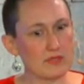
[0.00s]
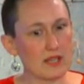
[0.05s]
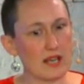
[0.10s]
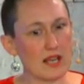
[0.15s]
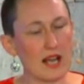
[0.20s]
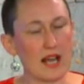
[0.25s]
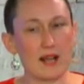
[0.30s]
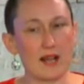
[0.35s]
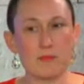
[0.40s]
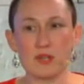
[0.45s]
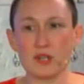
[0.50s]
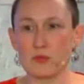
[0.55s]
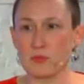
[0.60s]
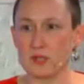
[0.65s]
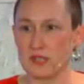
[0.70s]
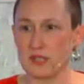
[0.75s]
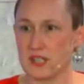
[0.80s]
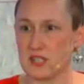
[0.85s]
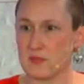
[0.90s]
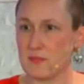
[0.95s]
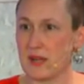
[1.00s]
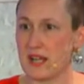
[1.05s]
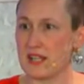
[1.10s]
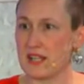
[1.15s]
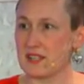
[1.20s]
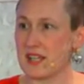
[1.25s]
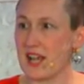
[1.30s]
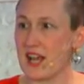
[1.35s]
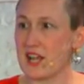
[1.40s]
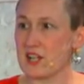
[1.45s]
I'm going to release my
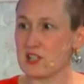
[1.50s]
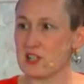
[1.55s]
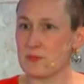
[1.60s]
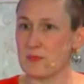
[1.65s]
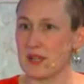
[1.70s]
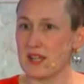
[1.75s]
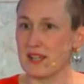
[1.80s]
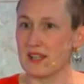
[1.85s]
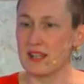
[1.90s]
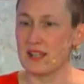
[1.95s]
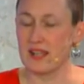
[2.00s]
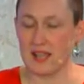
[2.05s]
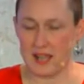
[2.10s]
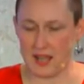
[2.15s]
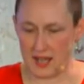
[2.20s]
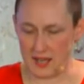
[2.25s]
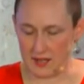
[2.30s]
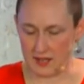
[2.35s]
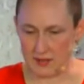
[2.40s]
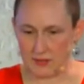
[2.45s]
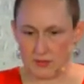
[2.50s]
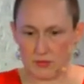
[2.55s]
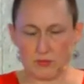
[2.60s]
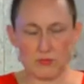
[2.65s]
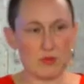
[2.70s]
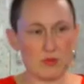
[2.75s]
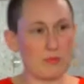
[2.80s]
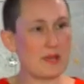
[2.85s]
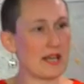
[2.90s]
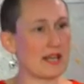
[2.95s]
attachment. And I
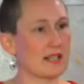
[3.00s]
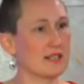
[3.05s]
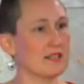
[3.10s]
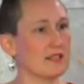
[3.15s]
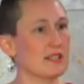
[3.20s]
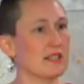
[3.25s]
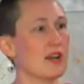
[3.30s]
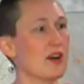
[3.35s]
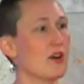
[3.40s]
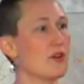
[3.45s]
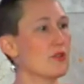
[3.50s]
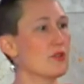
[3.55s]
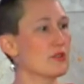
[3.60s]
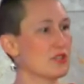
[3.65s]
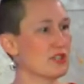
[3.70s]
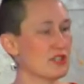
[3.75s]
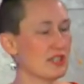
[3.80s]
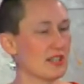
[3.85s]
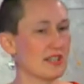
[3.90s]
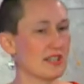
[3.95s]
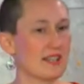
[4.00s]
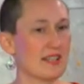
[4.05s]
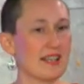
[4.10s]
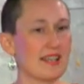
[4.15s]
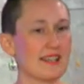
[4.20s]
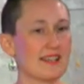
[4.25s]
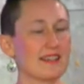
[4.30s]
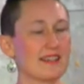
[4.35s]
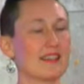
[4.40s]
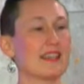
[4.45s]
threw it back in the ocean and